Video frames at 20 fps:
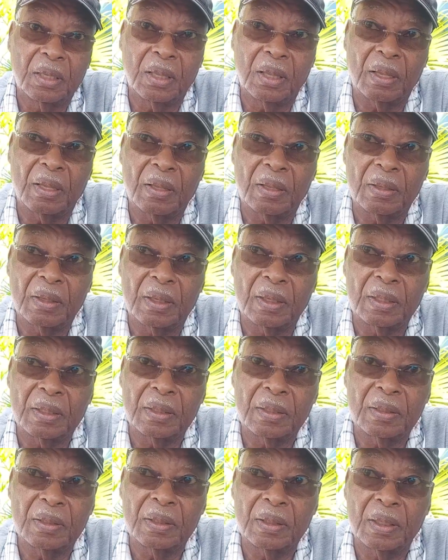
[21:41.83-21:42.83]

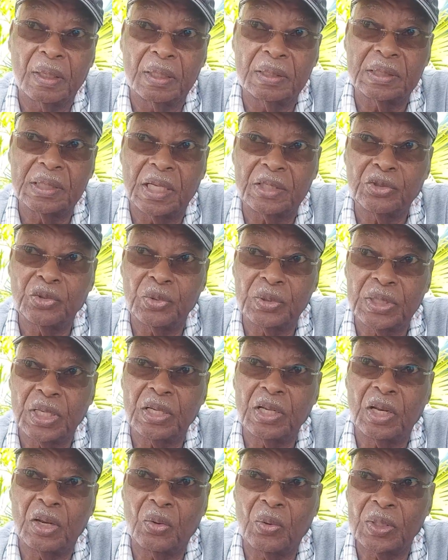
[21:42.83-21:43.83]
Yeah. And tattoo is
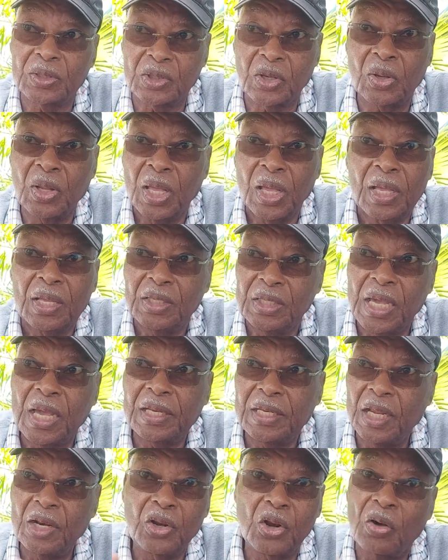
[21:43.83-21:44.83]
another one. So
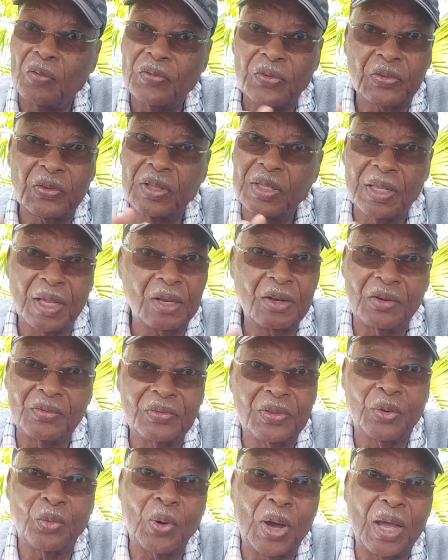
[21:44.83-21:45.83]
yeah, they love
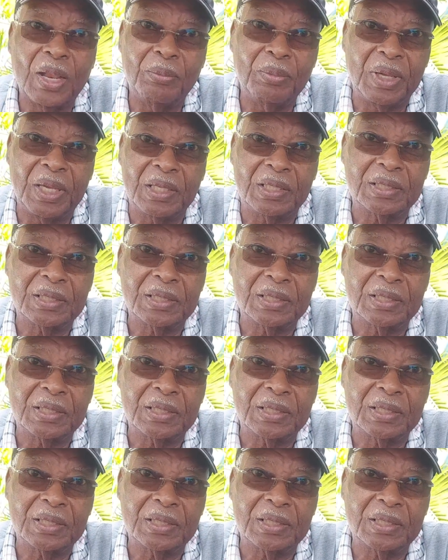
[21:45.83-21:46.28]
the wild meat.